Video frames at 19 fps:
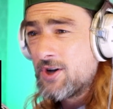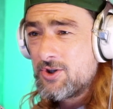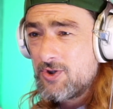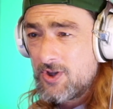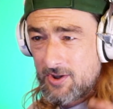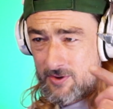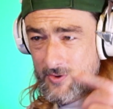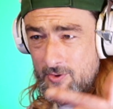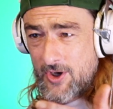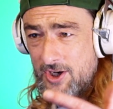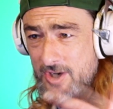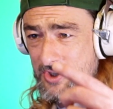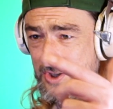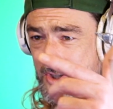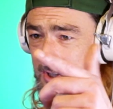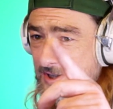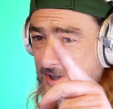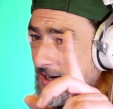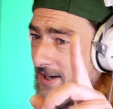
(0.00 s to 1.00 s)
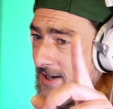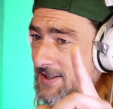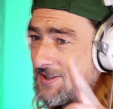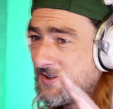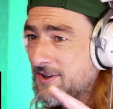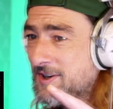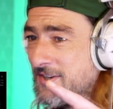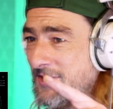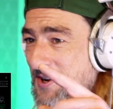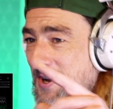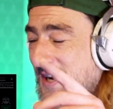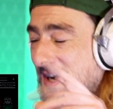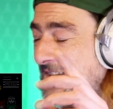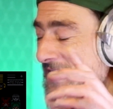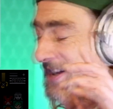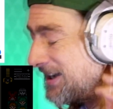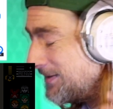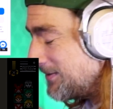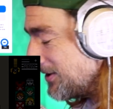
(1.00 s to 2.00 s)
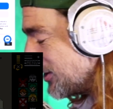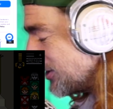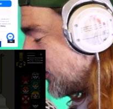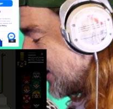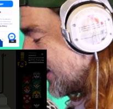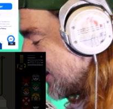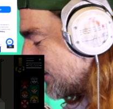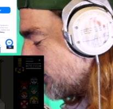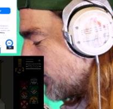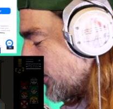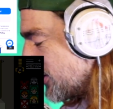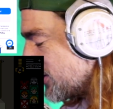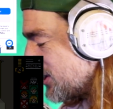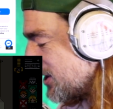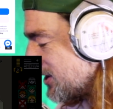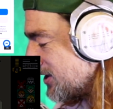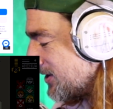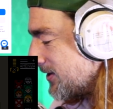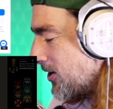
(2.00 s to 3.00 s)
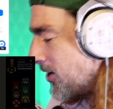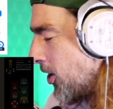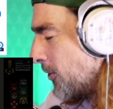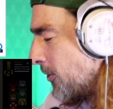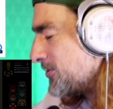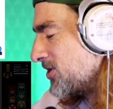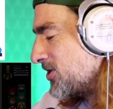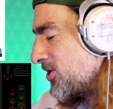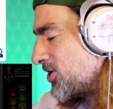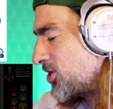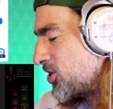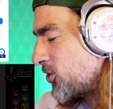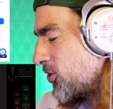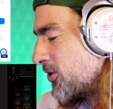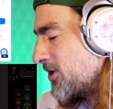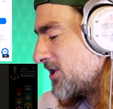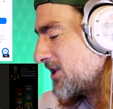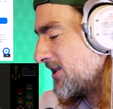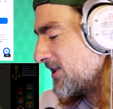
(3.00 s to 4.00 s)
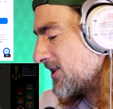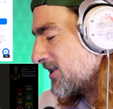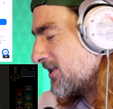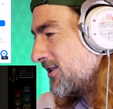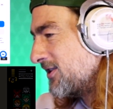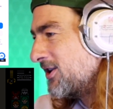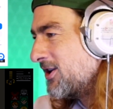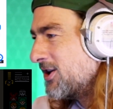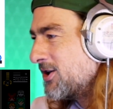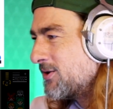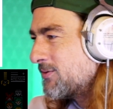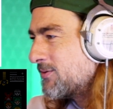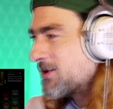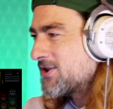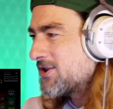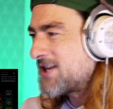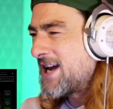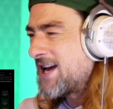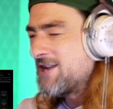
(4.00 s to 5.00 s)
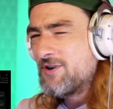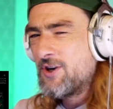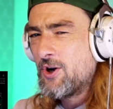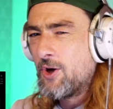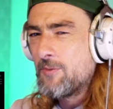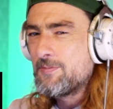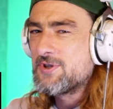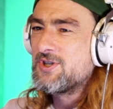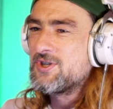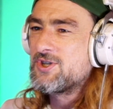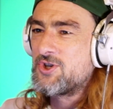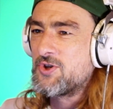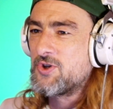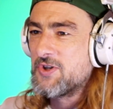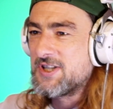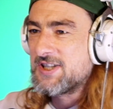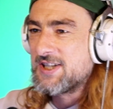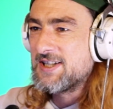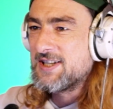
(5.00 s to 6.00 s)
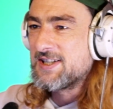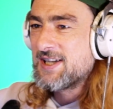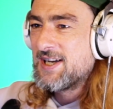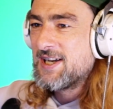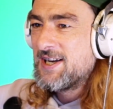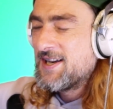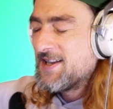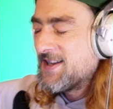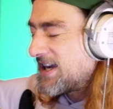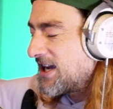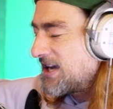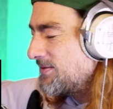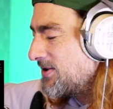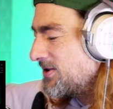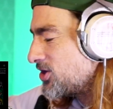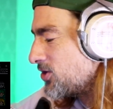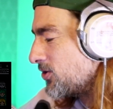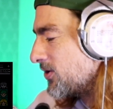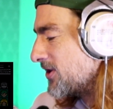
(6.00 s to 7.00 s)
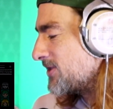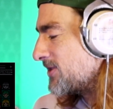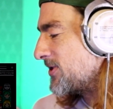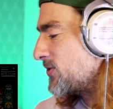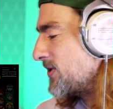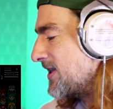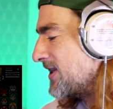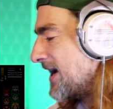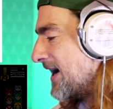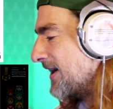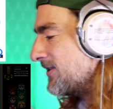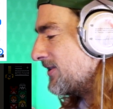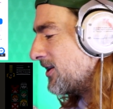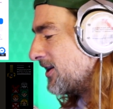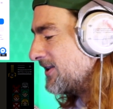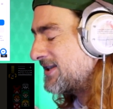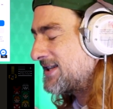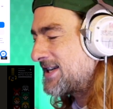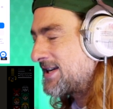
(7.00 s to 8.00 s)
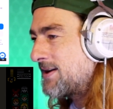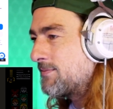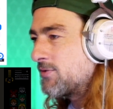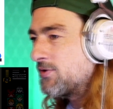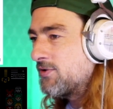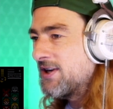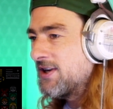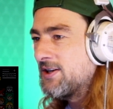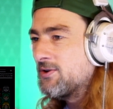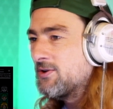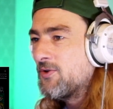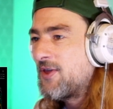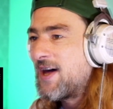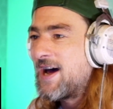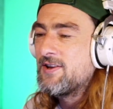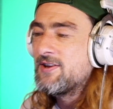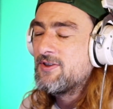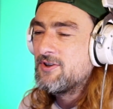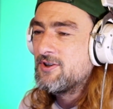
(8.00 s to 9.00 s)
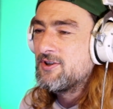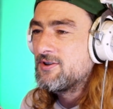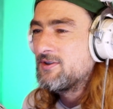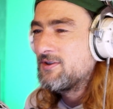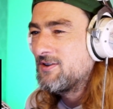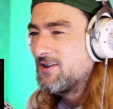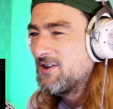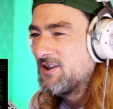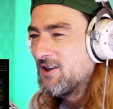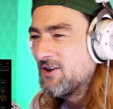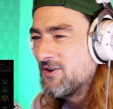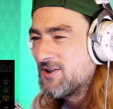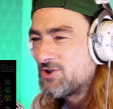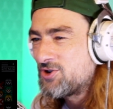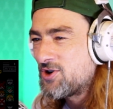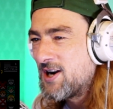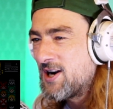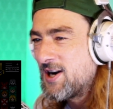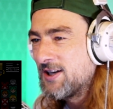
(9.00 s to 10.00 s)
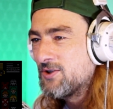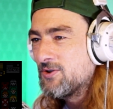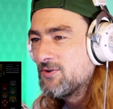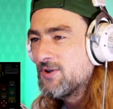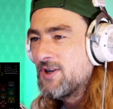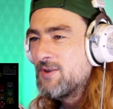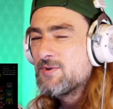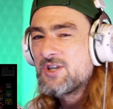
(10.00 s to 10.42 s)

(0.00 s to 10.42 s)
I'll do your questions in the answer. They gave me one of those Hobson's choices. One of those Henry Hobson's choices. They gave me a choice between that and like the tambourine, or that and the, you know, the triangle.